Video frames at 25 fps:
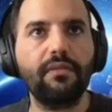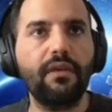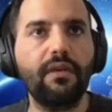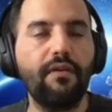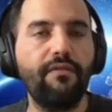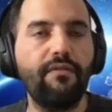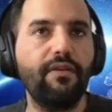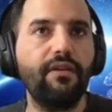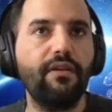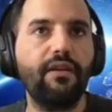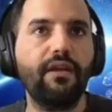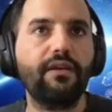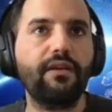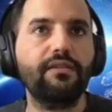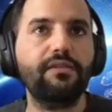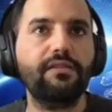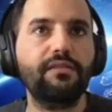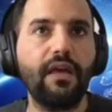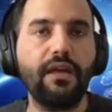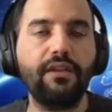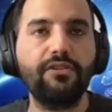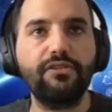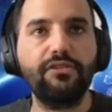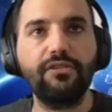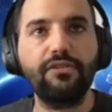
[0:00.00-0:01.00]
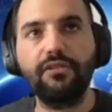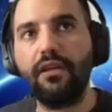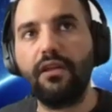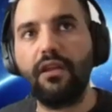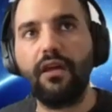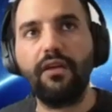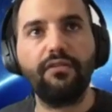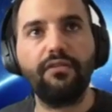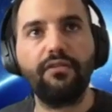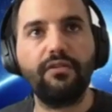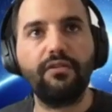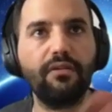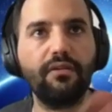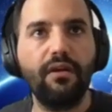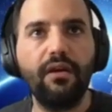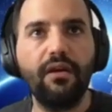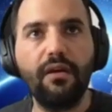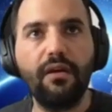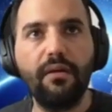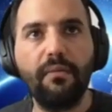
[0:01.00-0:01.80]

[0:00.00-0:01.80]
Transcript: giving an extension, another